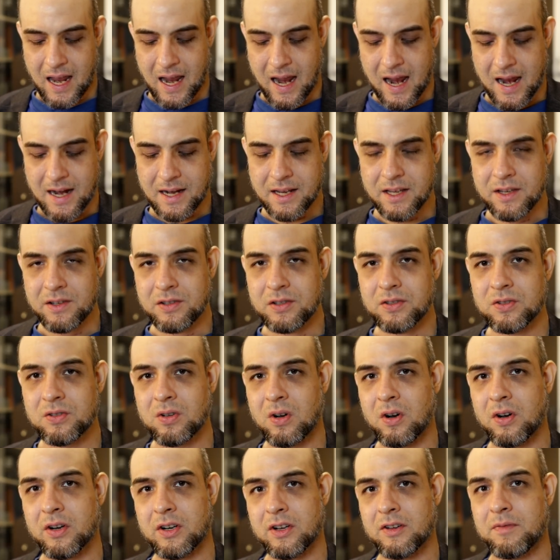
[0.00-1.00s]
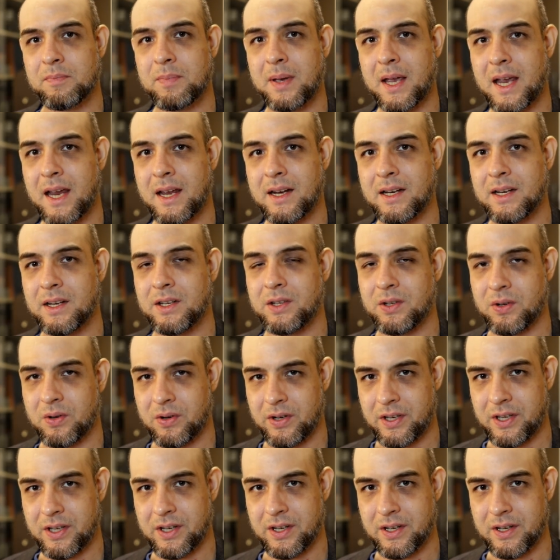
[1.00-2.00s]
any sort of pain in
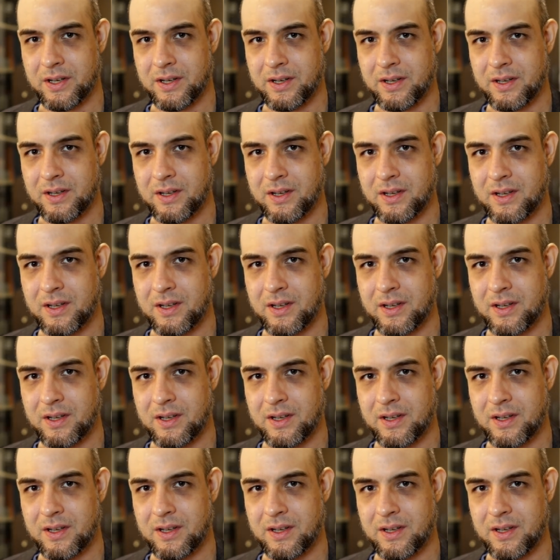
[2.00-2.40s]
your ear